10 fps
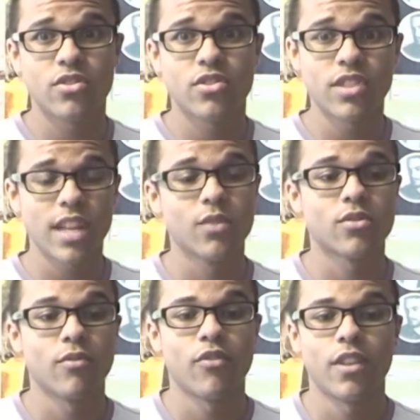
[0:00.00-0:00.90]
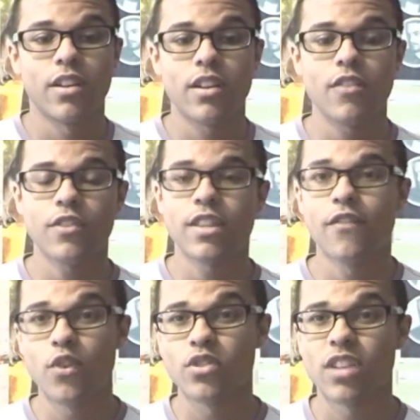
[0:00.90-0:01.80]
steal something, if it's
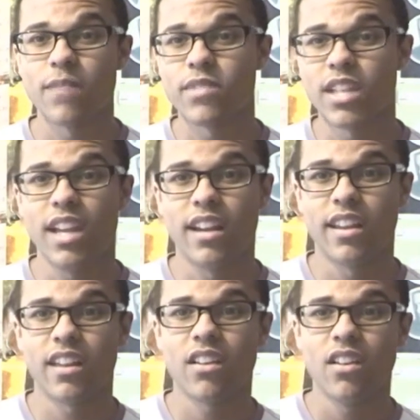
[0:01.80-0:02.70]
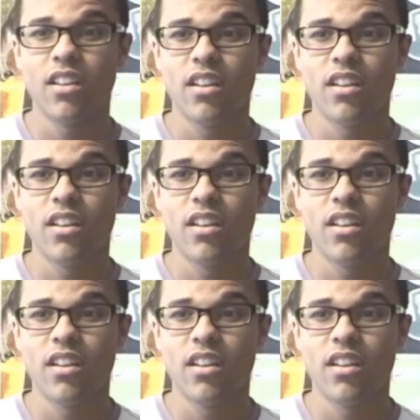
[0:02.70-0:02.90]
their first time stealing